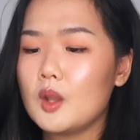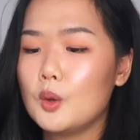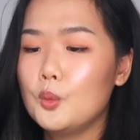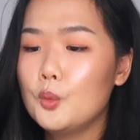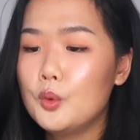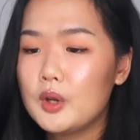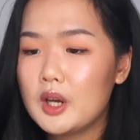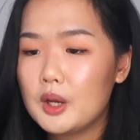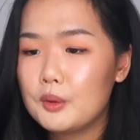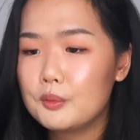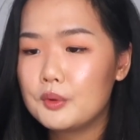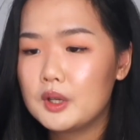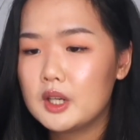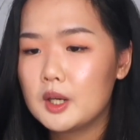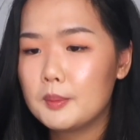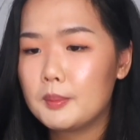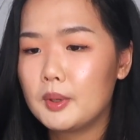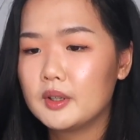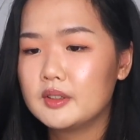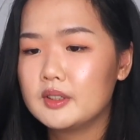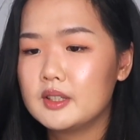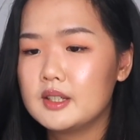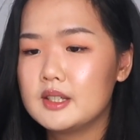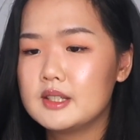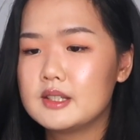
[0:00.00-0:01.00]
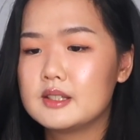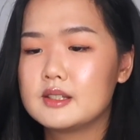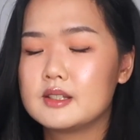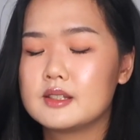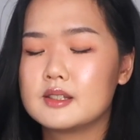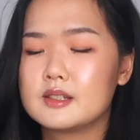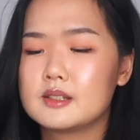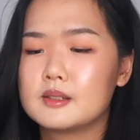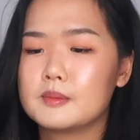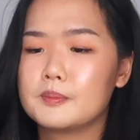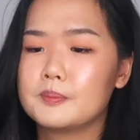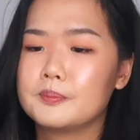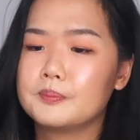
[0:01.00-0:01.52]
Would I read up on
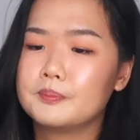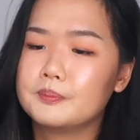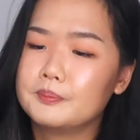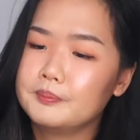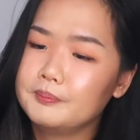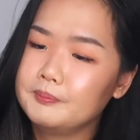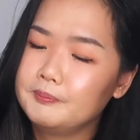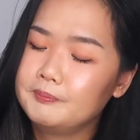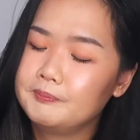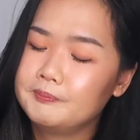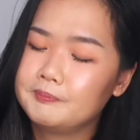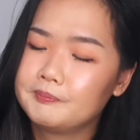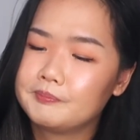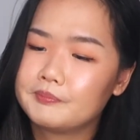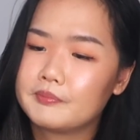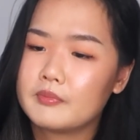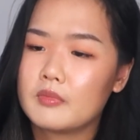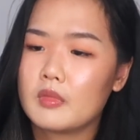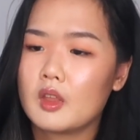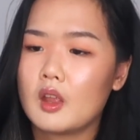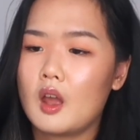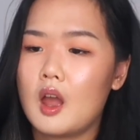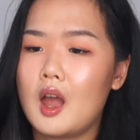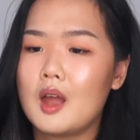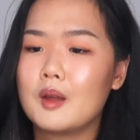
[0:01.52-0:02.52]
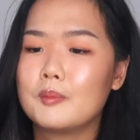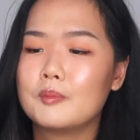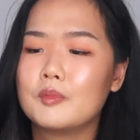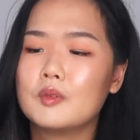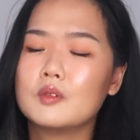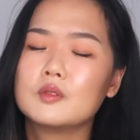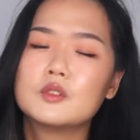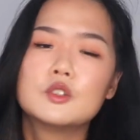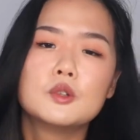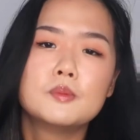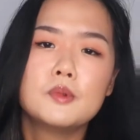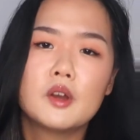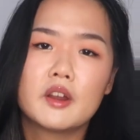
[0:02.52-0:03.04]
this?
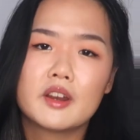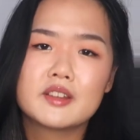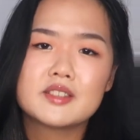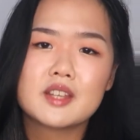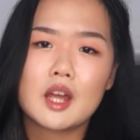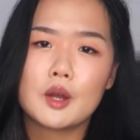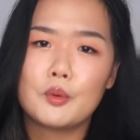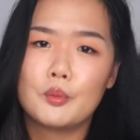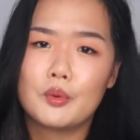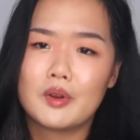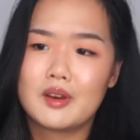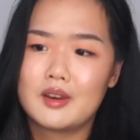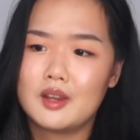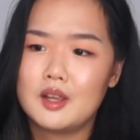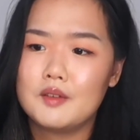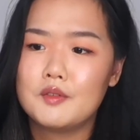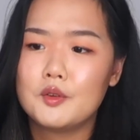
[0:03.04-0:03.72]
To be honest, I wouldn't.